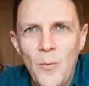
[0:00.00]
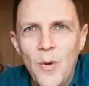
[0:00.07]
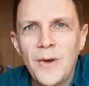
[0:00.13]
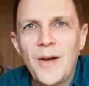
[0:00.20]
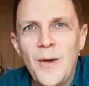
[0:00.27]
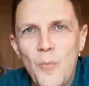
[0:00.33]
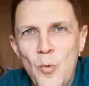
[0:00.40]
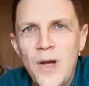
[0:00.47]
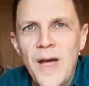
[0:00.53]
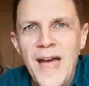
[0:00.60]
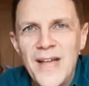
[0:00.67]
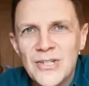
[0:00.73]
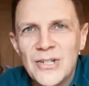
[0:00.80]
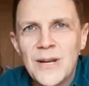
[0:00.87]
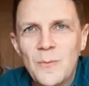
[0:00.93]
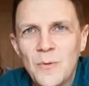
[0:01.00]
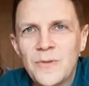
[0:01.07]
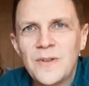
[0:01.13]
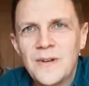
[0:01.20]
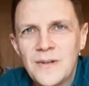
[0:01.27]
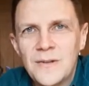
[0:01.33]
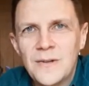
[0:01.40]
what I actually
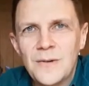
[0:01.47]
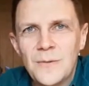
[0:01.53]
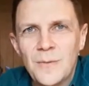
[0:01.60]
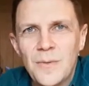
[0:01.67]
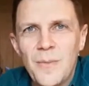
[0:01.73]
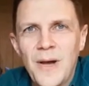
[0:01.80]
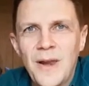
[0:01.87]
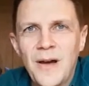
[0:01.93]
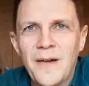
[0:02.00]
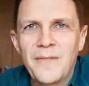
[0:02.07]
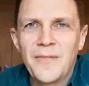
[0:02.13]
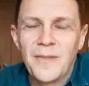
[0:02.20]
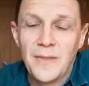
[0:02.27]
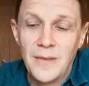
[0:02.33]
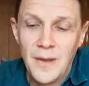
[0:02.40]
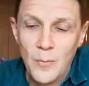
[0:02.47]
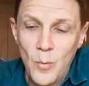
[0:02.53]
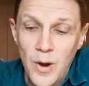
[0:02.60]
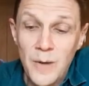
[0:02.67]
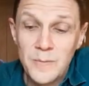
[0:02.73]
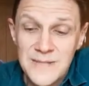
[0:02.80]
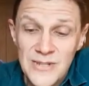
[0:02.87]
wanted to do with my life and
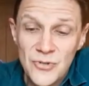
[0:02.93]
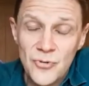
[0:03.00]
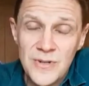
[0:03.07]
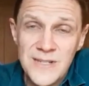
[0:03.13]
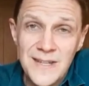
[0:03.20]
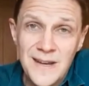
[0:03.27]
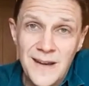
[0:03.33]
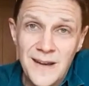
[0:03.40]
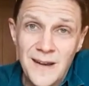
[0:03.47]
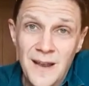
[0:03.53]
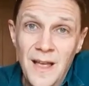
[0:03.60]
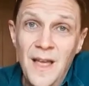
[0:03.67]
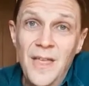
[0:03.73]
what I was interested in.